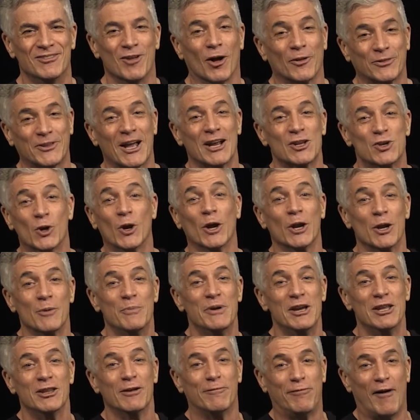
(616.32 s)
Not that you're going
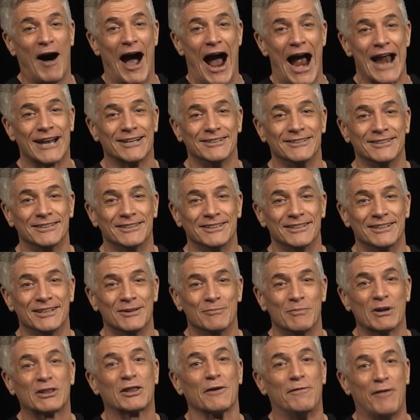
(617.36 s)
to be in a fight,
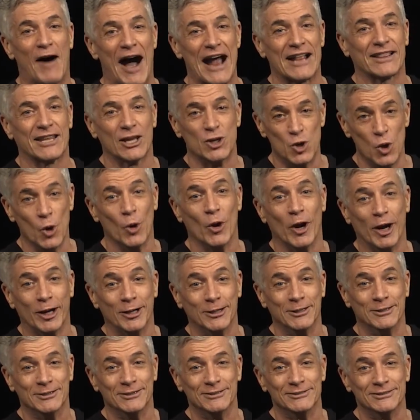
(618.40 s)
but the fight that you're
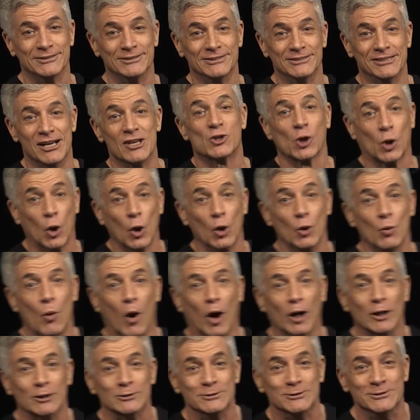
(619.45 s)
in is a good
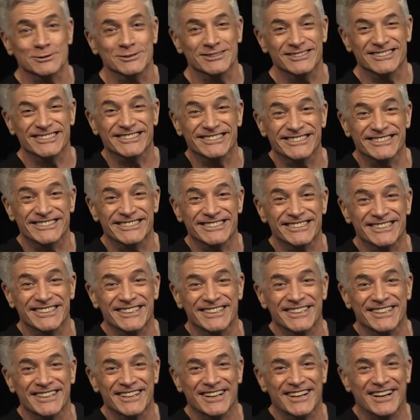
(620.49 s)
one.
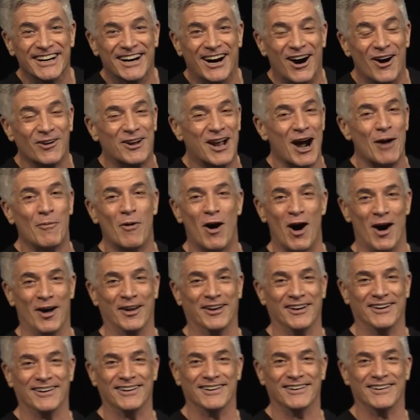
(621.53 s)
Oh, come
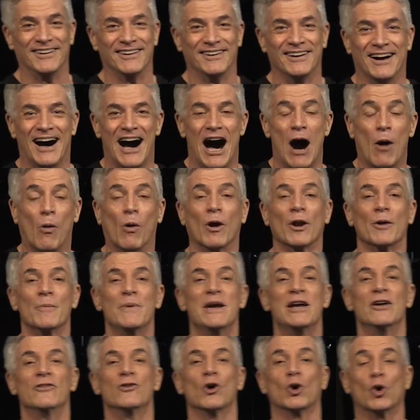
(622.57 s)
on. I want to
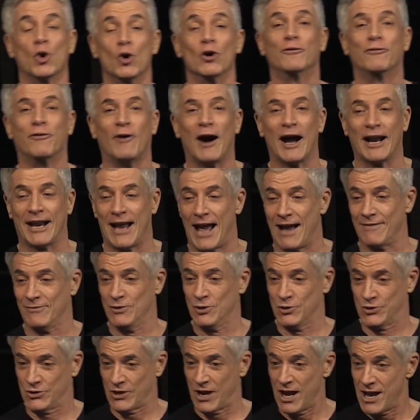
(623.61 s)
be in the good fight. How
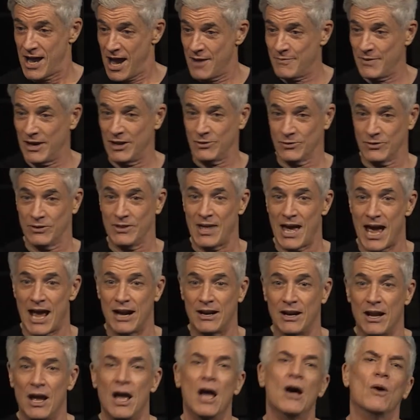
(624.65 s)
do you say amen to
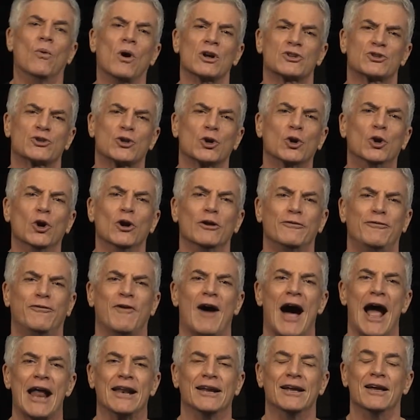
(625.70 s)
that? What's the good
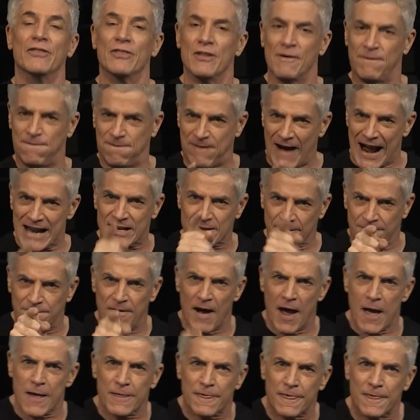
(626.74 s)
fight? The fight of
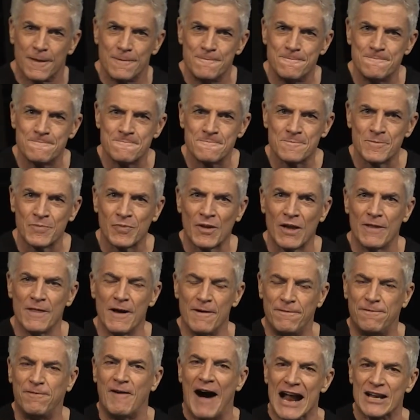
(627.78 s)
faith.
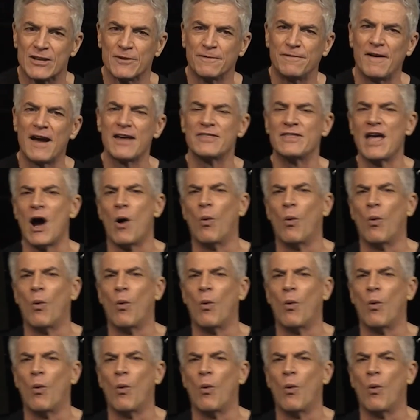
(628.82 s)
The fight of faith.